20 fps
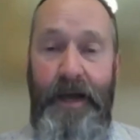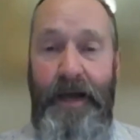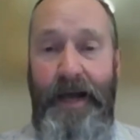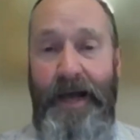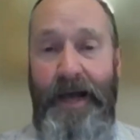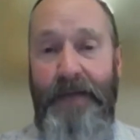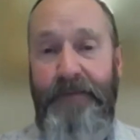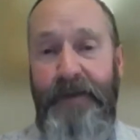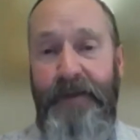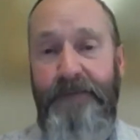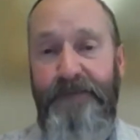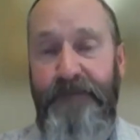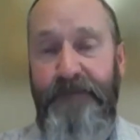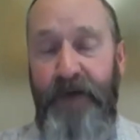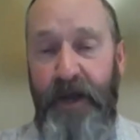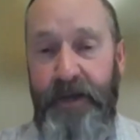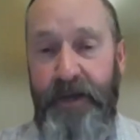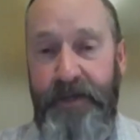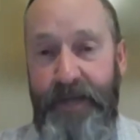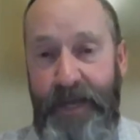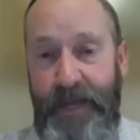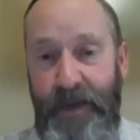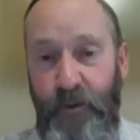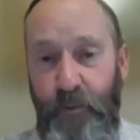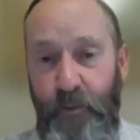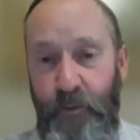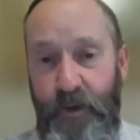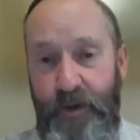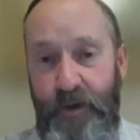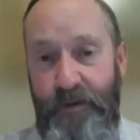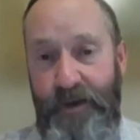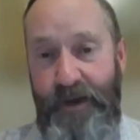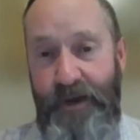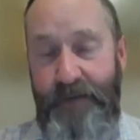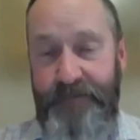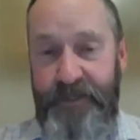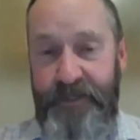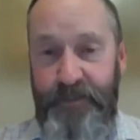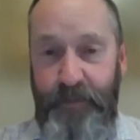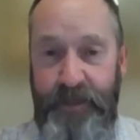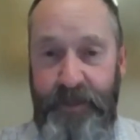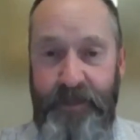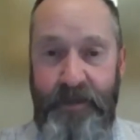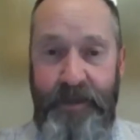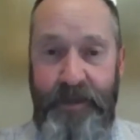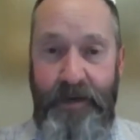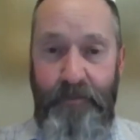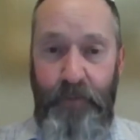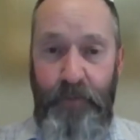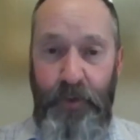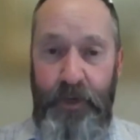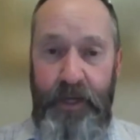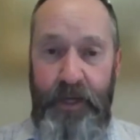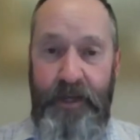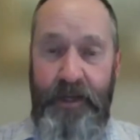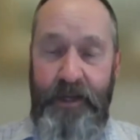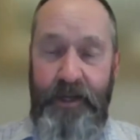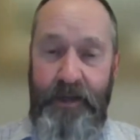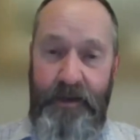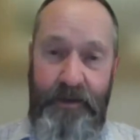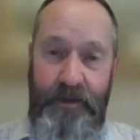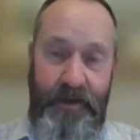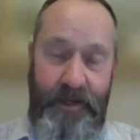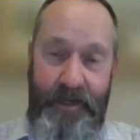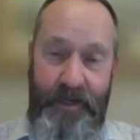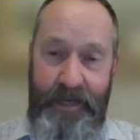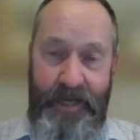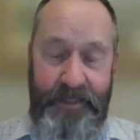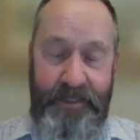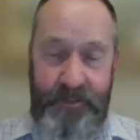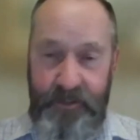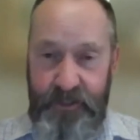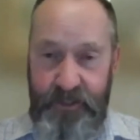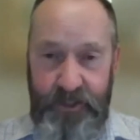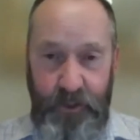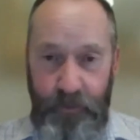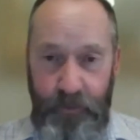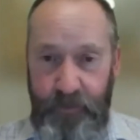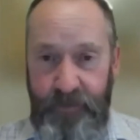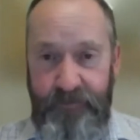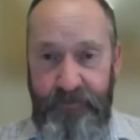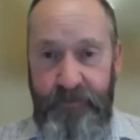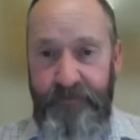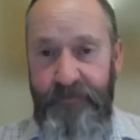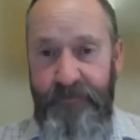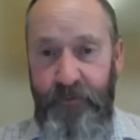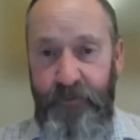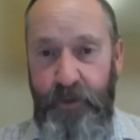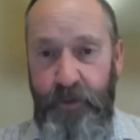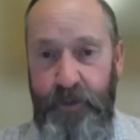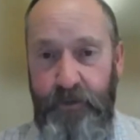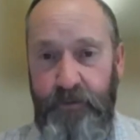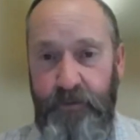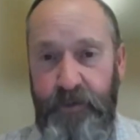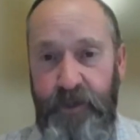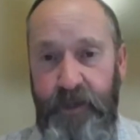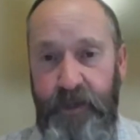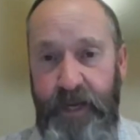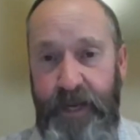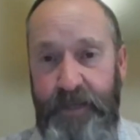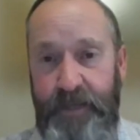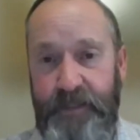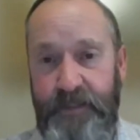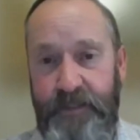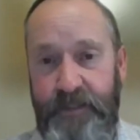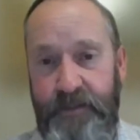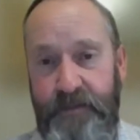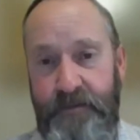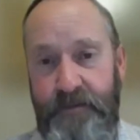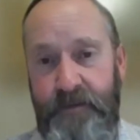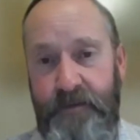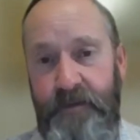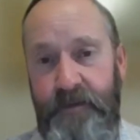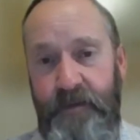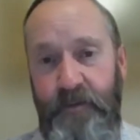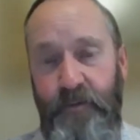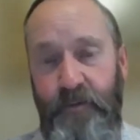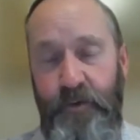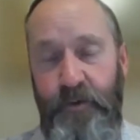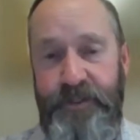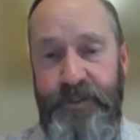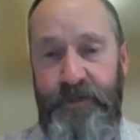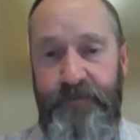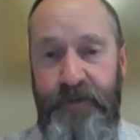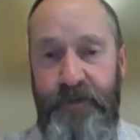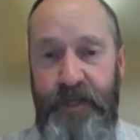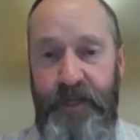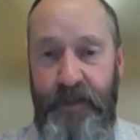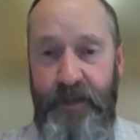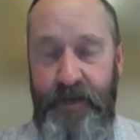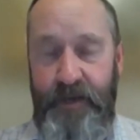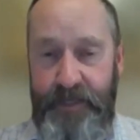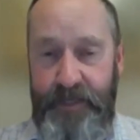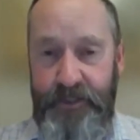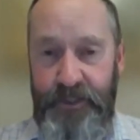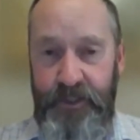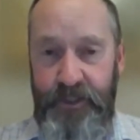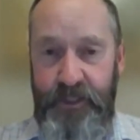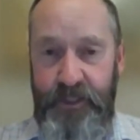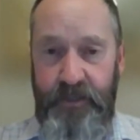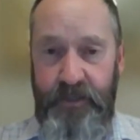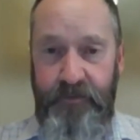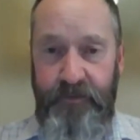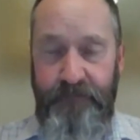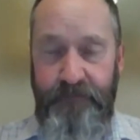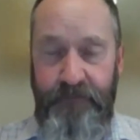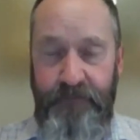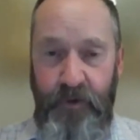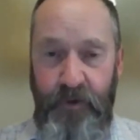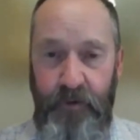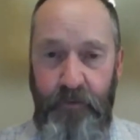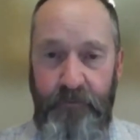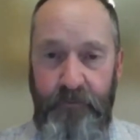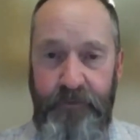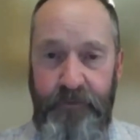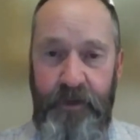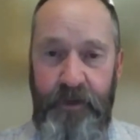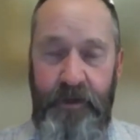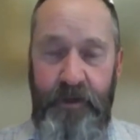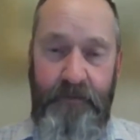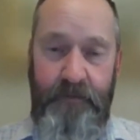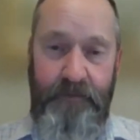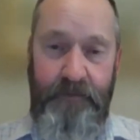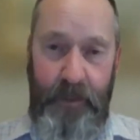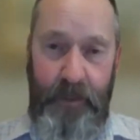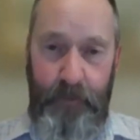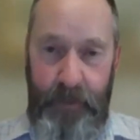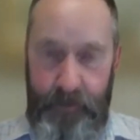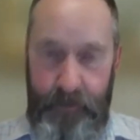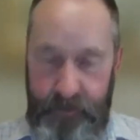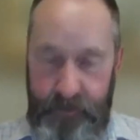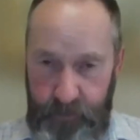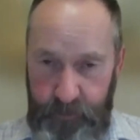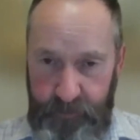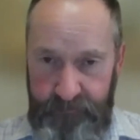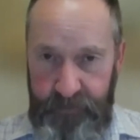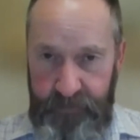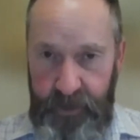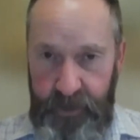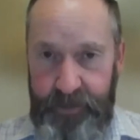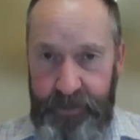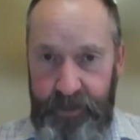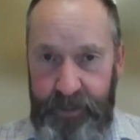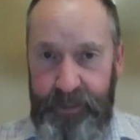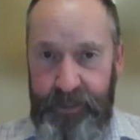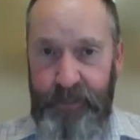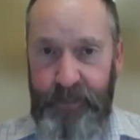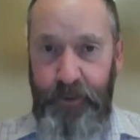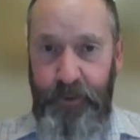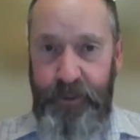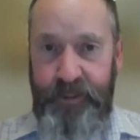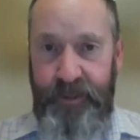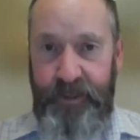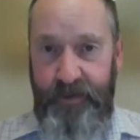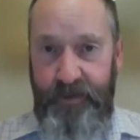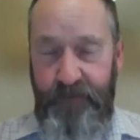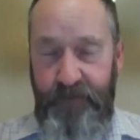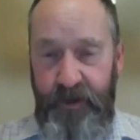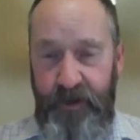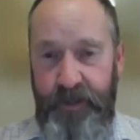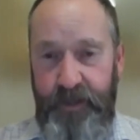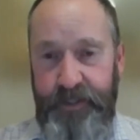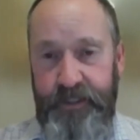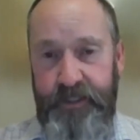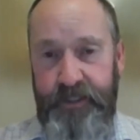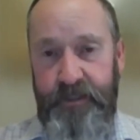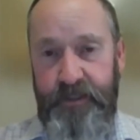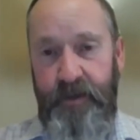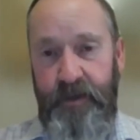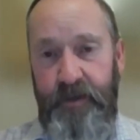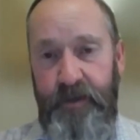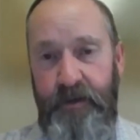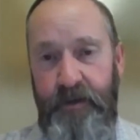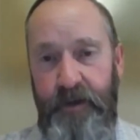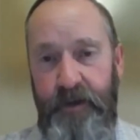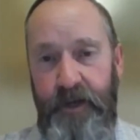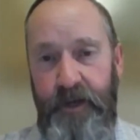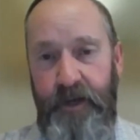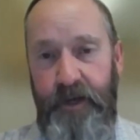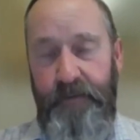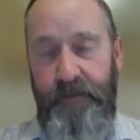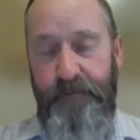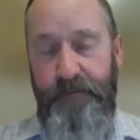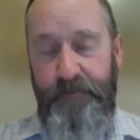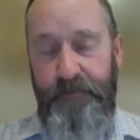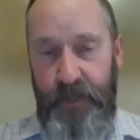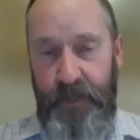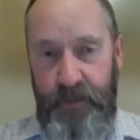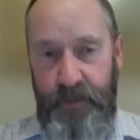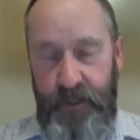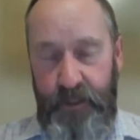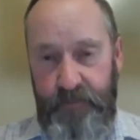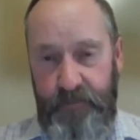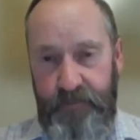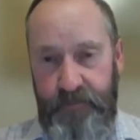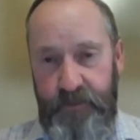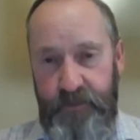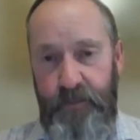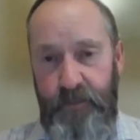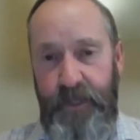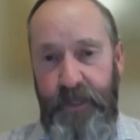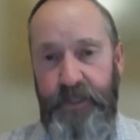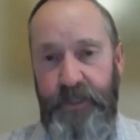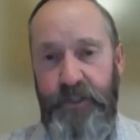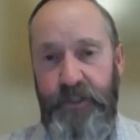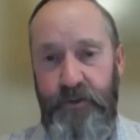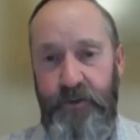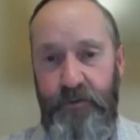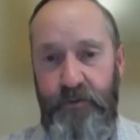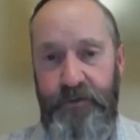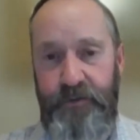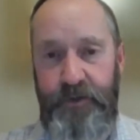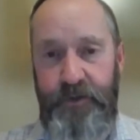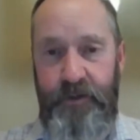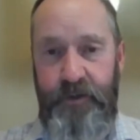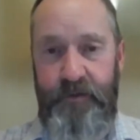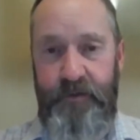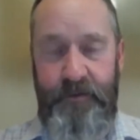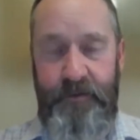and then find out after spending that money, it hasn't stopped you from falling under the Act. Whereas if you get the engineer involved, they'll be able to provide expert advice to make sure that